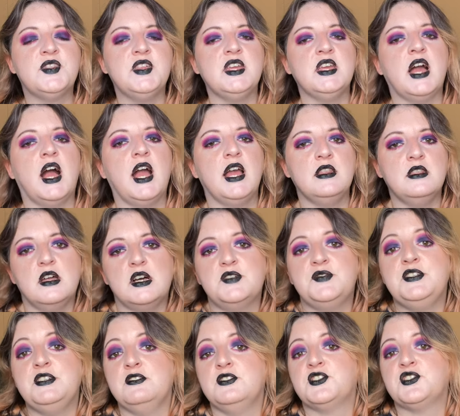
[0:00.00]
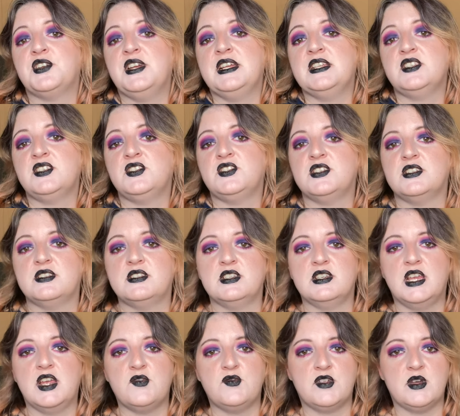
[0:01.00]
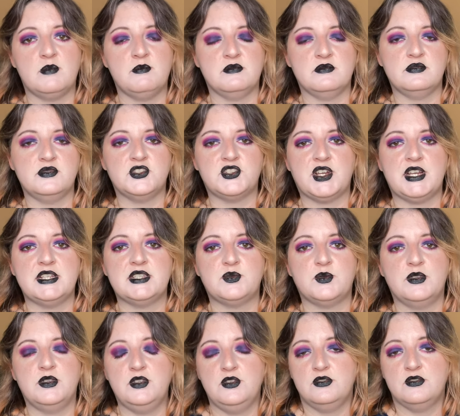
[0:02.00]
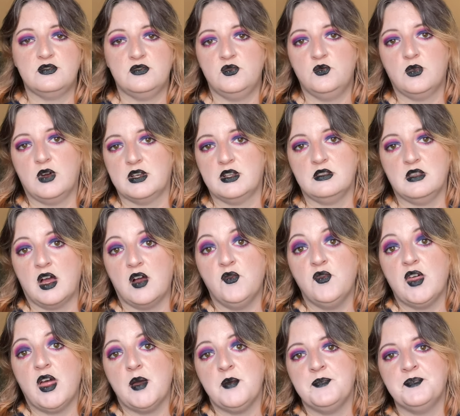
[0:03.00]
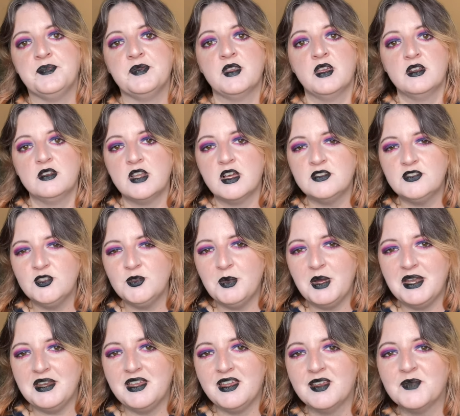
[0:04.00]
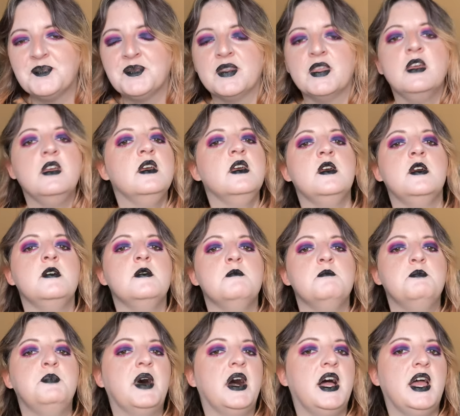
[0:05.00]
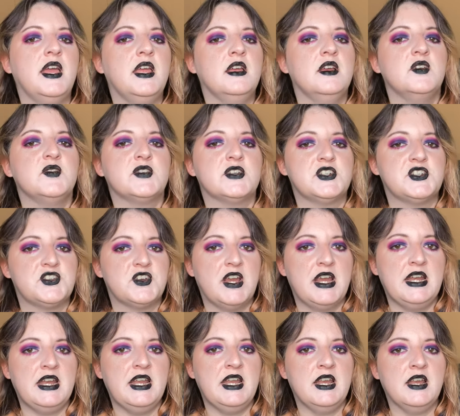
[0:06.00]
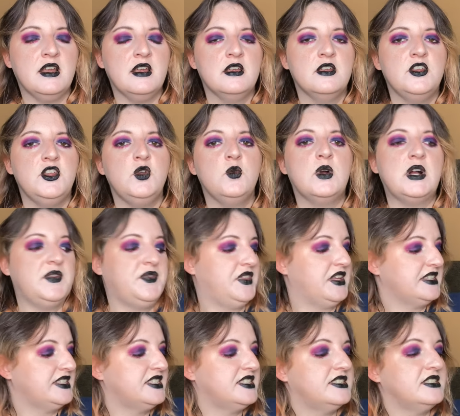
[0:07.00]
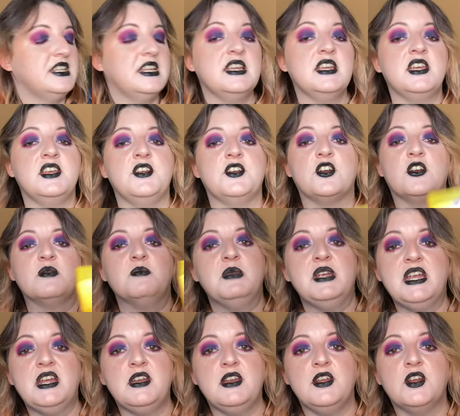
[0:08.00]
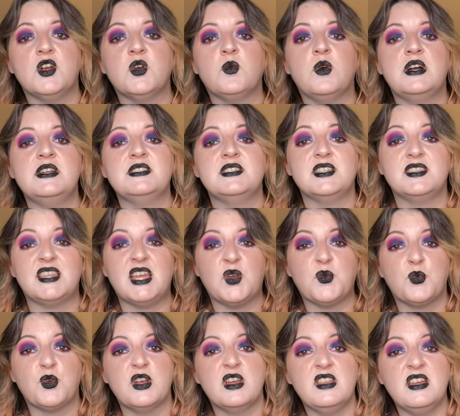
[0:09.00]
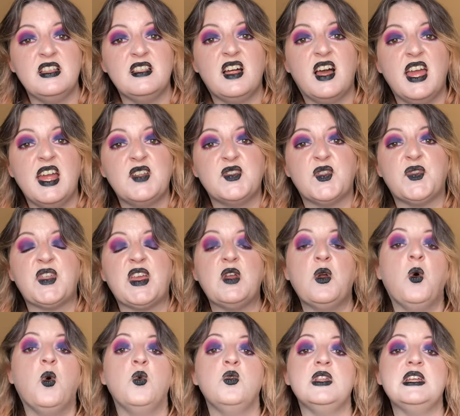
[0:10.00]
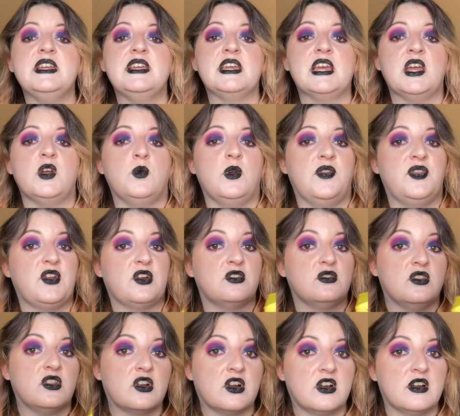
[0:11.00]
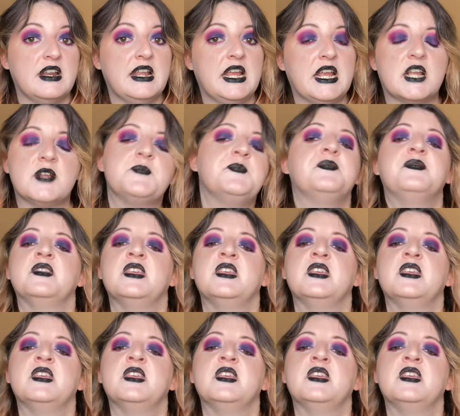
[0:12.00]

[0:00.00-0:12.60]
the I love you treats, just to give them treats when you wanna love them. Not too many. But for training, you want the stinkier, meatier ones that they really like, that they only get when they're learning.